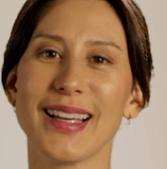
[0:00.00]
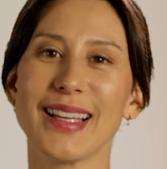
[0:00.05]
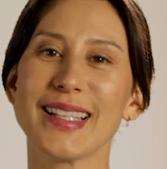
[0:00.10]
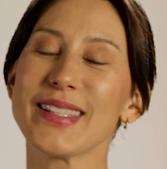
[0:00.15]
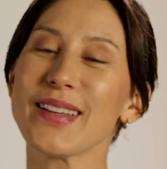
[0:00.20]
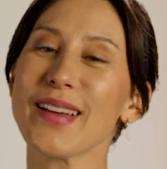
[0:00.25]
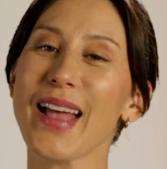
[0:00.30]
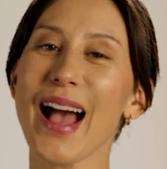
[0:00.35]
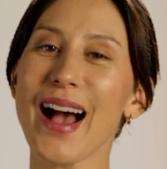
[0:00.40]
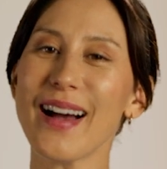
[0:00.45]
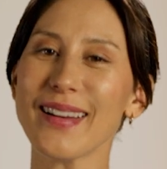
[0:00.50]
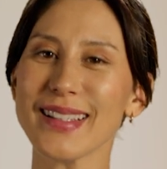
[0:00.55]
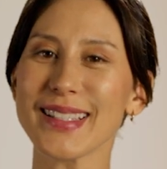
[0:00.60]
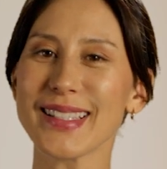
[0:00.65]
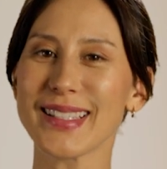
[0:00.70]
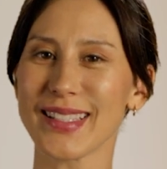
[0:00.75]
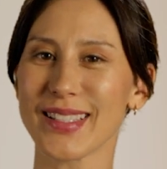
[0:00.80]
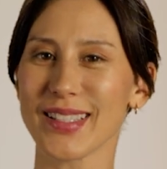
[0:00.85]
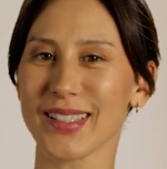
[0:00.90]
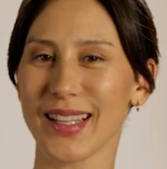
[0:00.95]
So how does
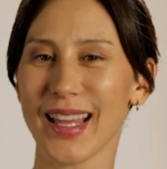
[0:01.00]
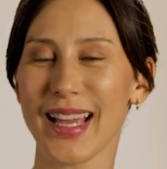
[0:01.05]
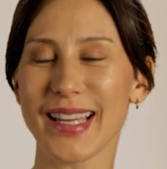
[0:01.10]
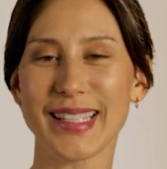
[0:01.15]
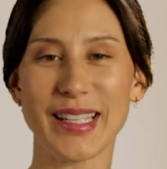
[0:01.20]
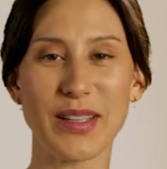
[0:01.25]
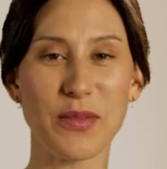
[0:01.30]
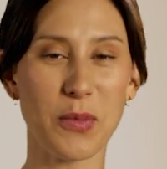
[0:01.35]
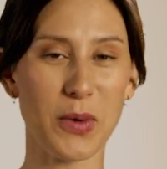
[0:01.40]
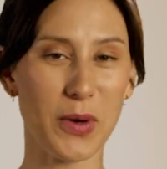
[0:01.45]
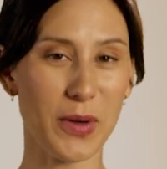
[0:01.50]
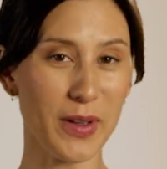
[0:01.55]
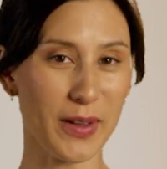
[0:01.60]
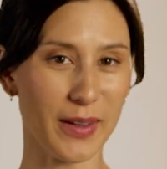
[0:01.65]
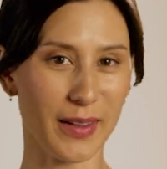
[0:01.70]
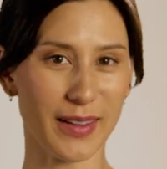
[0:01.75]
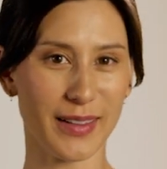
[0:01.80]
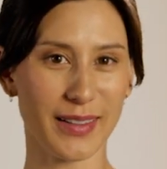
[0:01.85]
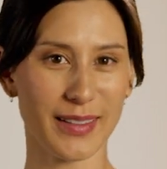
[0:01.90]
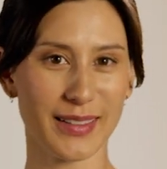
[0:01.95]
digital ID
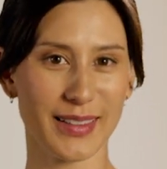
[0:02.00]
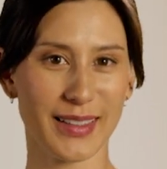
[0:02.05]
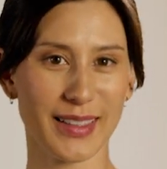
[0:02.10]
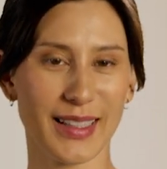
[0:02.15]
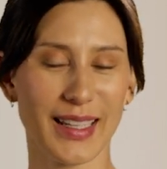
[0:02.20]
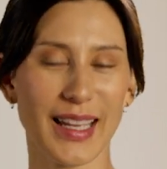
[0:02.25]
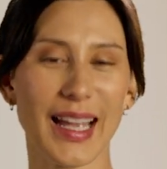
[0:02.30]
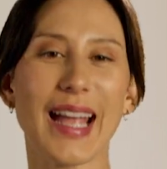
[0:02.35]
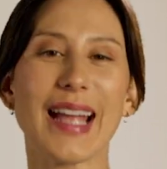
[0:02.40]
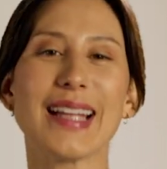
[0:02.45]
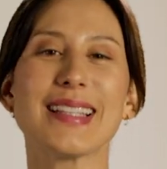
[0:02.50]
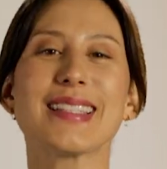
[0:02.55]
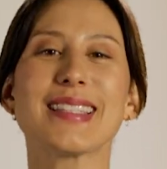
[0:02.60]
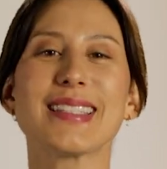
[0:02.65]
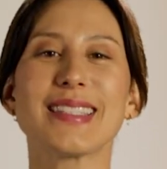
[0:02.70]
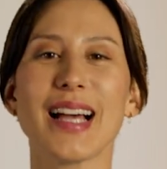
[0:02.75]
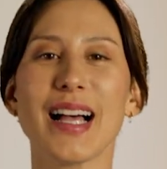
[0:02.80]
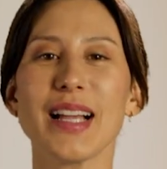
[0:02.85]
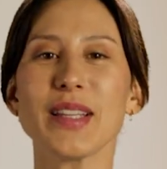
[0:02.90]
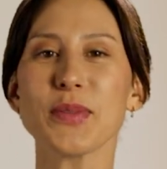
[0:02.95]
work? It
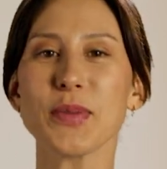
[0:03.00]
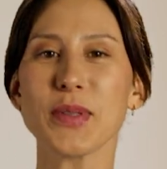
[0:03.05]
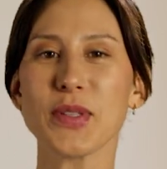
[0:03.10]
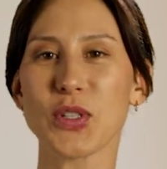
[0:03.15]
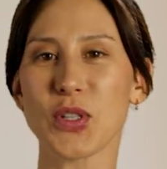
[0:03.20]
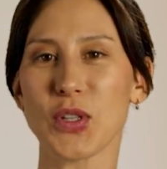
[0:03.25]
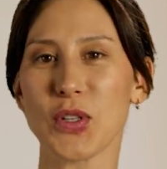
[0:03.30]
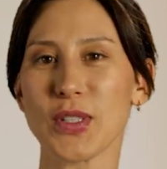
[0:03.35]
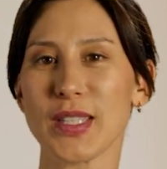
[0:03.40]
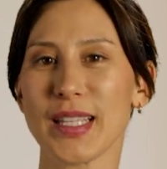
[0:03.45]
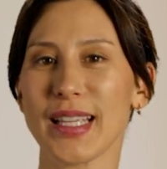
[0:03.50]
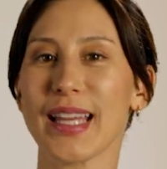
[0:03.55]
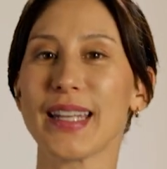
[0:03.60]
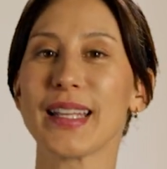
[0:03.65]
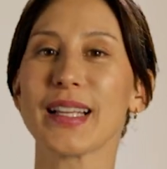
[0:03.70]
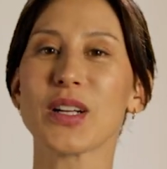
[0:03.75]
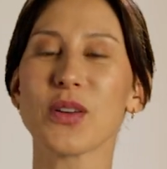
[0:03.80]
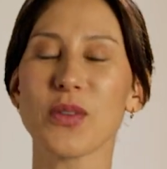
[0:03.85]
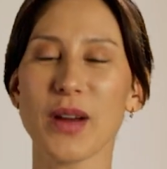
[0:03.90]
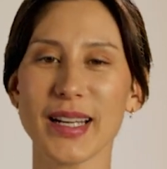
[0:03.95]
starts with choosing an
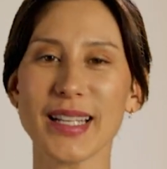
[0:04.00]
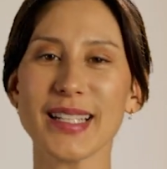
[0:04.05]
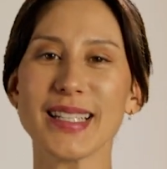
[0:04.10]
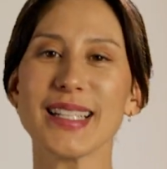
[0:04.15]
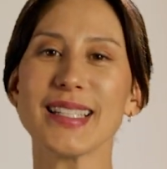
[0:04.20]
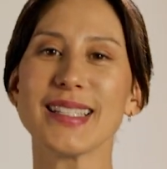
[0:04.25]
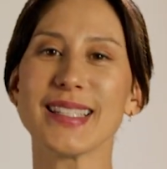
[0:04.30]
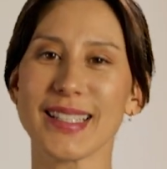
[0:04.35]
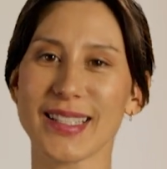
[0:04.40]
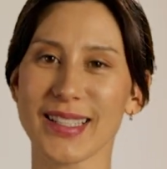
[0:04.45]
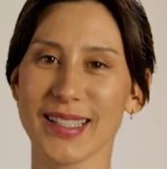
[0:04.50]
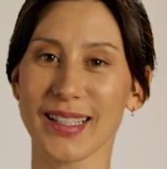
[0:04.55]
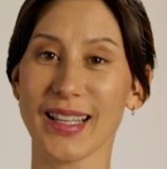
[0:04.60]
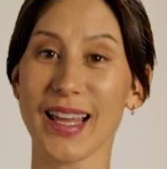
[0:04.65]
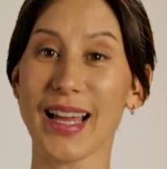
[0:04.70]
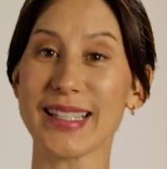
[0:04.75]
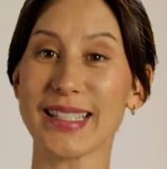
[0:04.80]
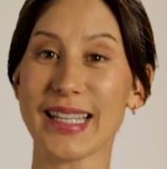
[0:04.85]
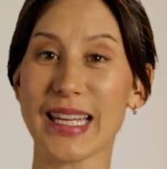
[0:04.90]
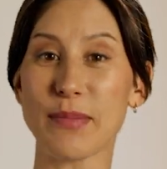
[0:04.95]
accredited digital
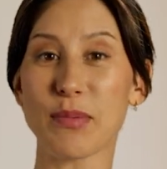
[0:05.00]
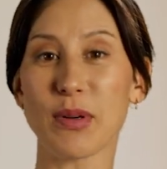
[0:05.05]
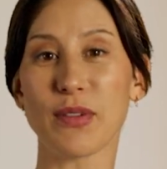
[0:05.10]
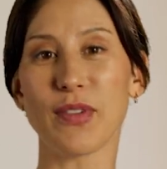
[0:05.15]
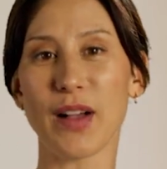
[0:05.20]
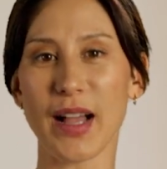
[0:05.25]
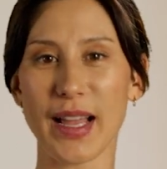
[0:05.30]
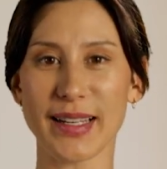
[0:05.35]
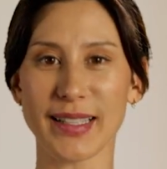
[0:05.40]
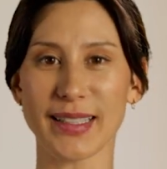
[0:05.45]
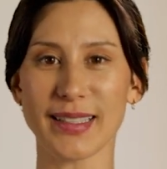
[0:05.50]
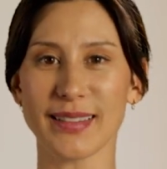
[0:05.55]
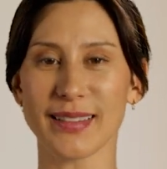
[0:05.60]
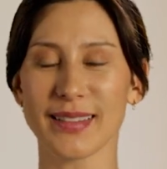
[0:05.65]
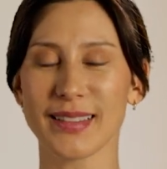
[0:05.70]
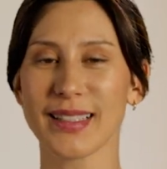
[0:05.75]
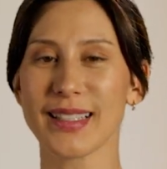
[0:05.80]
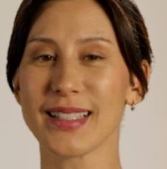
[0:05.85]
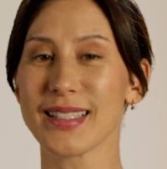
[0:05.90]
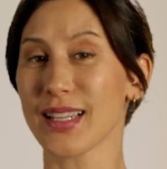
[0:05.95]
ID provider,
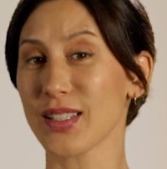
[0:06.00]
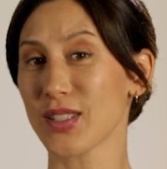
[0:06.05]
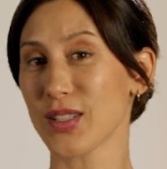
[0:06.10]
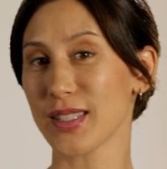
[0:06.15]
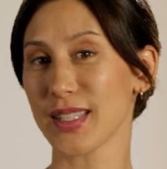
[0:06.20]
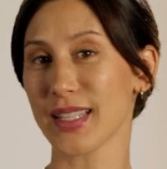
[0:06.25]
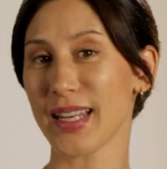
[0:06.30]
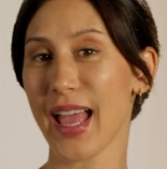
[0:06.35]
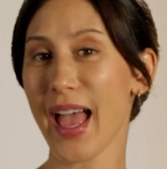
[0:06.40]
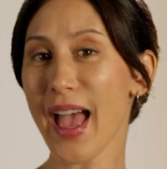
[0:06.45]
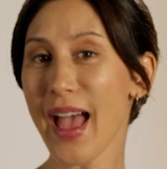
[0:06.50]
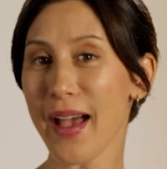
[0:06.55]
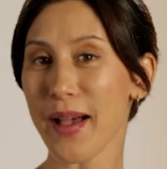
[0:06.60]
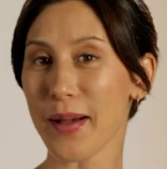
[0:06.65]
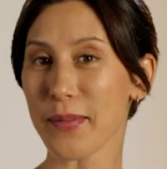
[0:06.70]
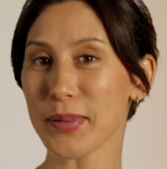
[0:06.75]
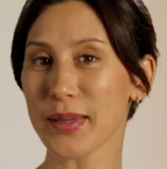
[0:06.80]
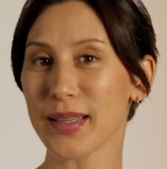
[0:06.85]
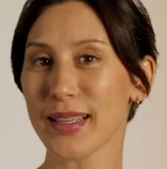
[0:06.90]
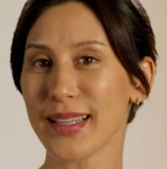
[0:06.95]
such as an
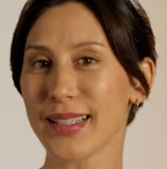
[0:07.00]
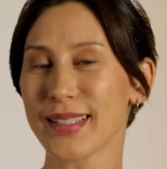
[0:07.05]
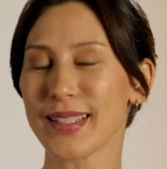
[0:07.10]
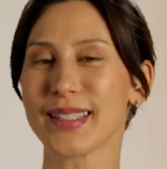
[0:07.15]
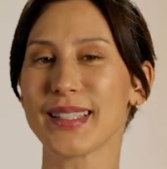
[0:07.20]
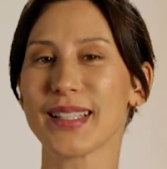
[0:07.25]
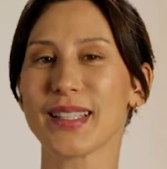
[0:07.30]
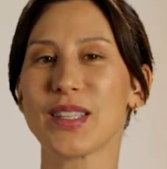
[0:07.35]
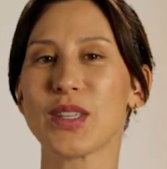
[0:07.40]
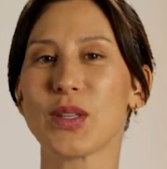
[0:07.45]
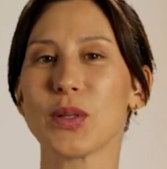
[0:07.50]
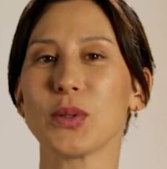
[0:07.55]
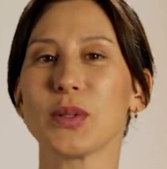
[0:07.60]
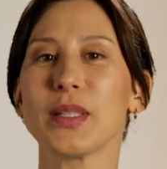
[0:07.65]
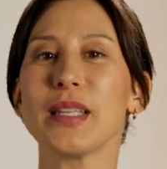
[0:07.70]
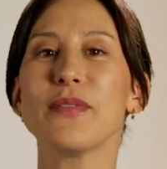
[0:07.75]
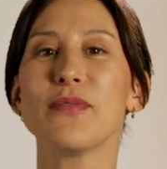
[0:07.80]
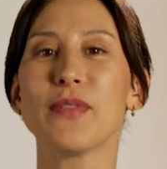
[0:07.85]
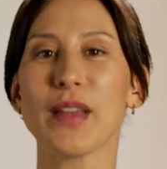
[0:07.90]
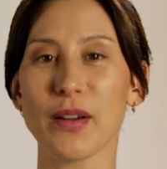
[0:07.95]
app, to
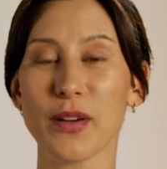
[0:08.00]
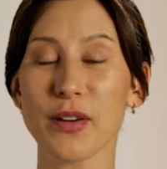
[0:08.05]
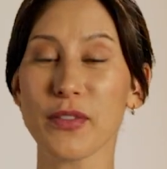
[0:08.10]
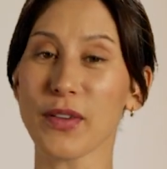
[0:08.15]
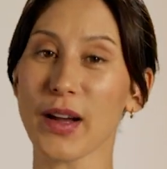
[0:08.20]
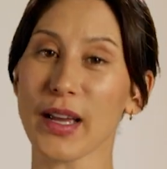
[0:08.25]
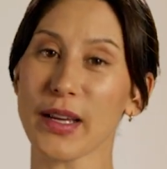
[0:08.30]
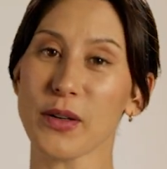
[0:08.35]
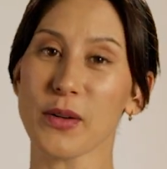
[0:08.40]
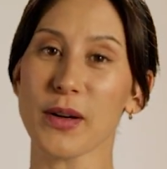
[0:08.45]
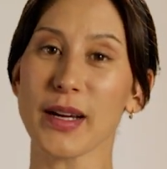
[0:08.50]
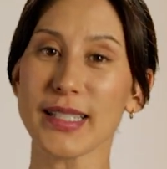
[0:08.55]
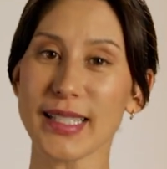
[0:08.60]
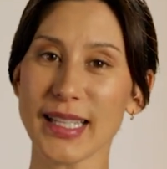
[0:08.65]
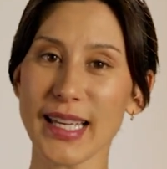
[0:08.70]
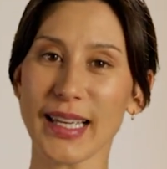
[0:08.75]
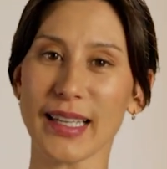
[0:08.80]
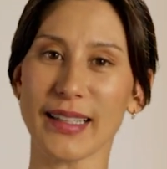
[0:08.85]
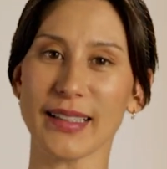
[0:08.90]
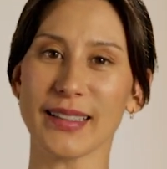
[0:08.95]
securely verify your
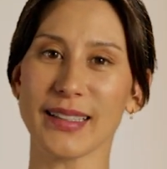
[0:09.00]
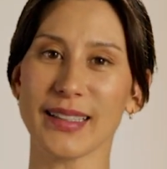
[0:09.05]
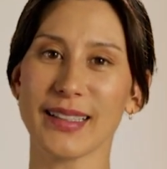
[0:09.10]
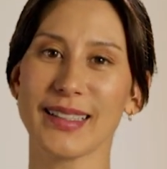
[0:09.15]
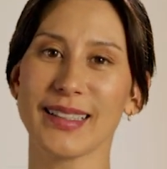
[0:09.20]
ID.